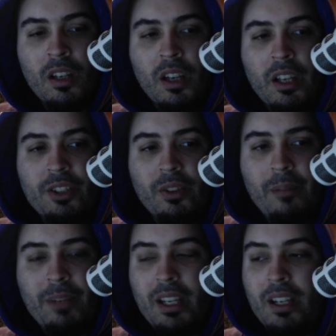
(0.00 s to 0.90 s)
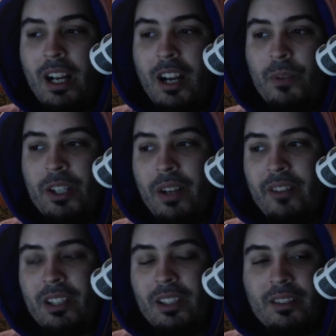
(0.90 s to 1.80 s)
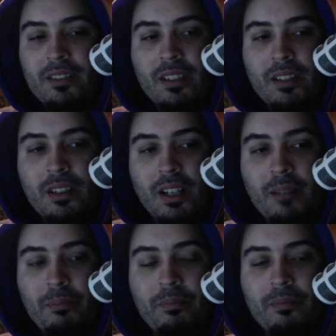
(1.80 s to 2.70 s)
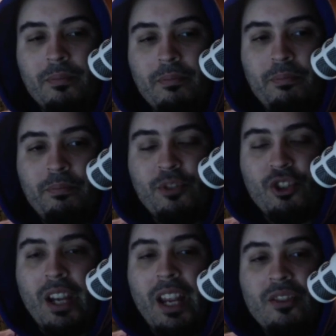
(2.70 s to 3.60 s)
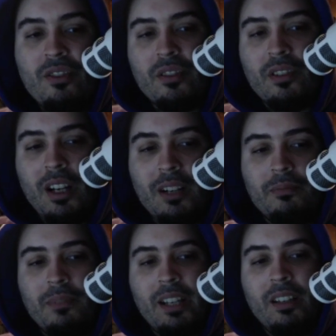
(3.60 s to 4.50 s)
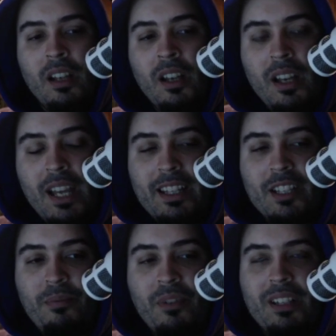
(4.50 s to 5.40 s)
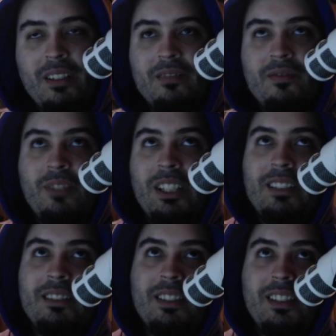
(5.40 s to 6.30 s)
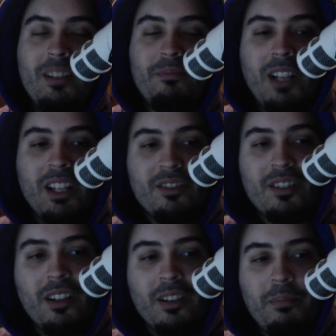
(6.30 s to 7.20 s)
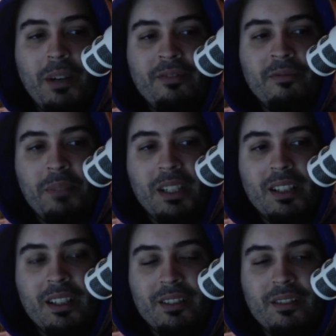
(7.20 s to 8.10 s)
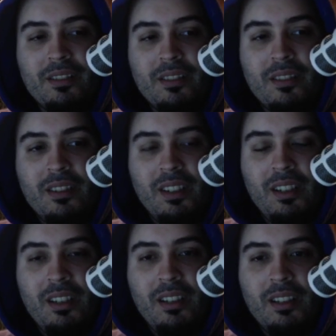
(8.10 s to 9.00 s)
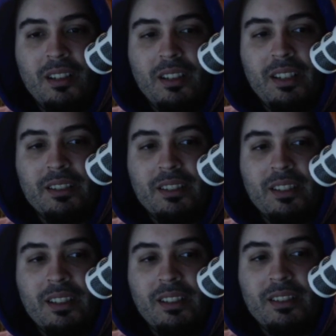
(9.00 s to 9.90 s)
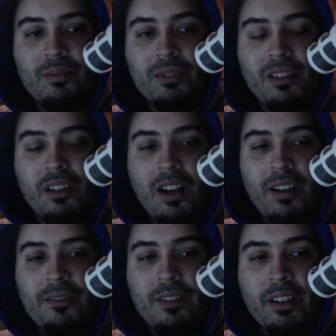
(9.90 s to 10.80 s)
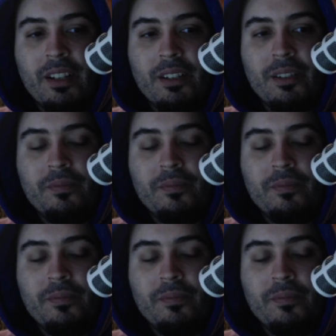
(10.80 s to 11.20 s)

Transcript: So coming in, we do have a Callista change. At this point, realistically, you could probably just call it a buff because the existing Callista was not very good.